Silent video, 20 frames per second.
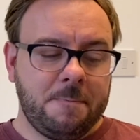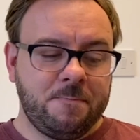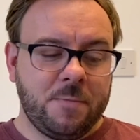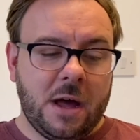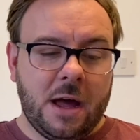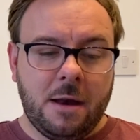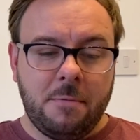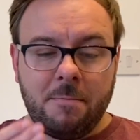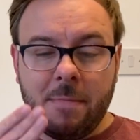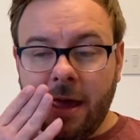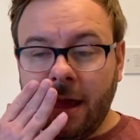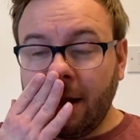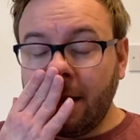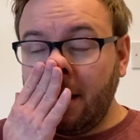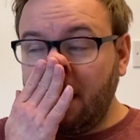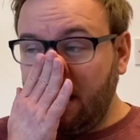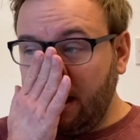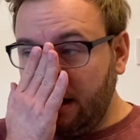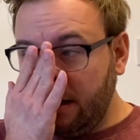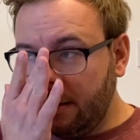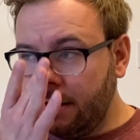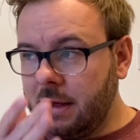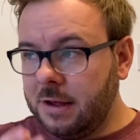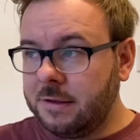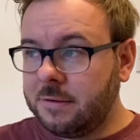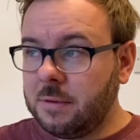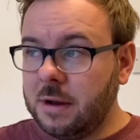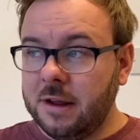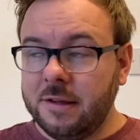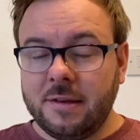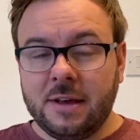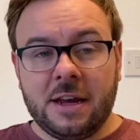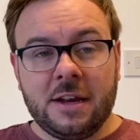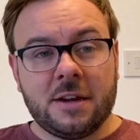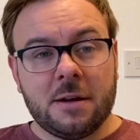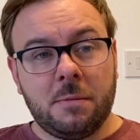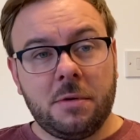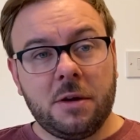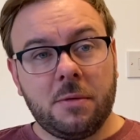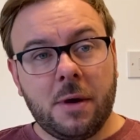and mainline, as well as
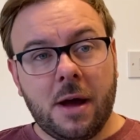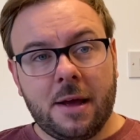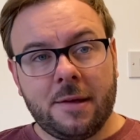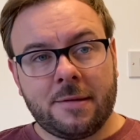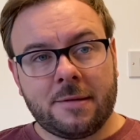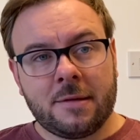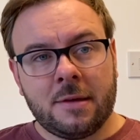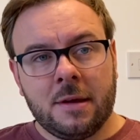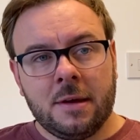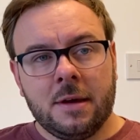EWS.